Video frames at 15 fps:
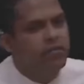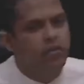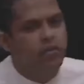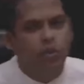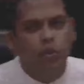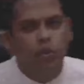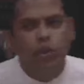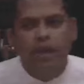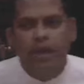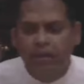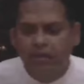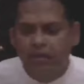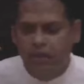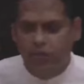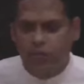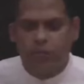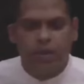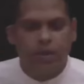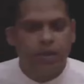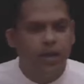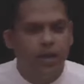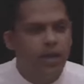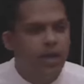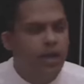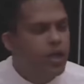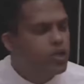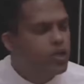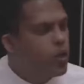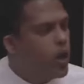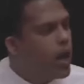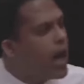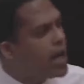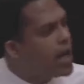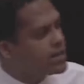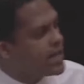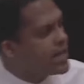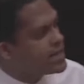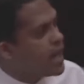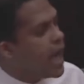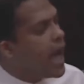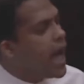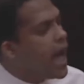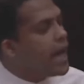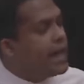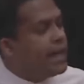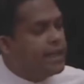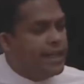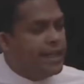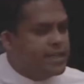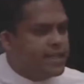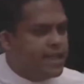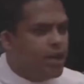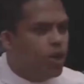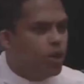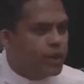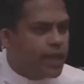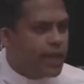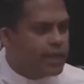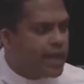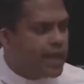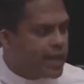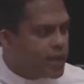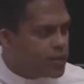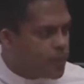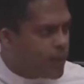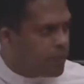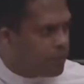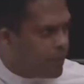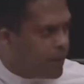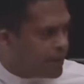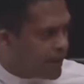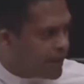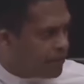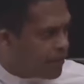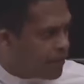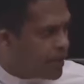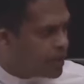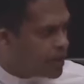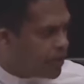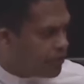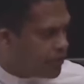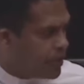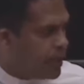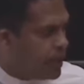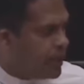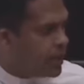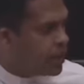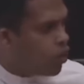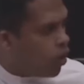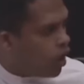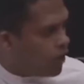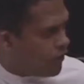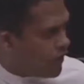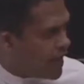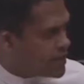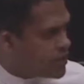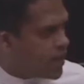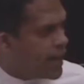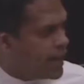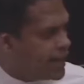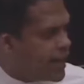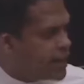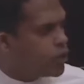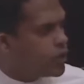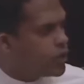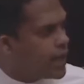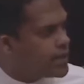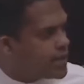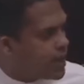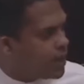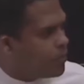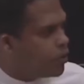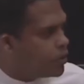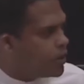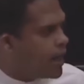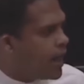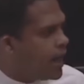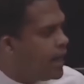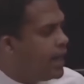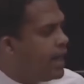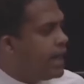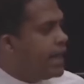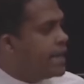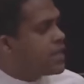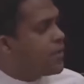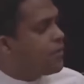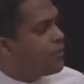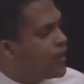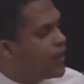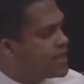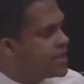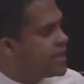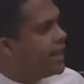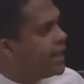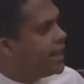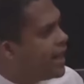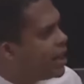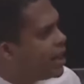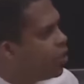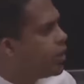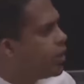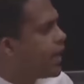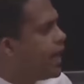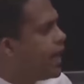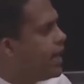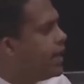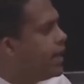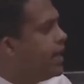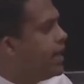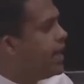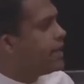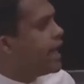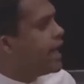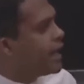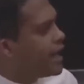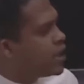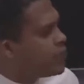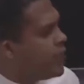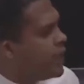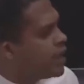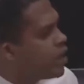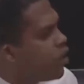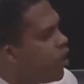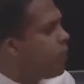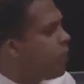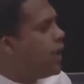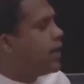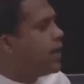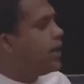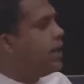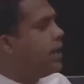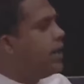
through investment. So asking an I T C hotel that is being built in front of Golfes, right next to Taj Samudra, is the first Indian hotel that is being opened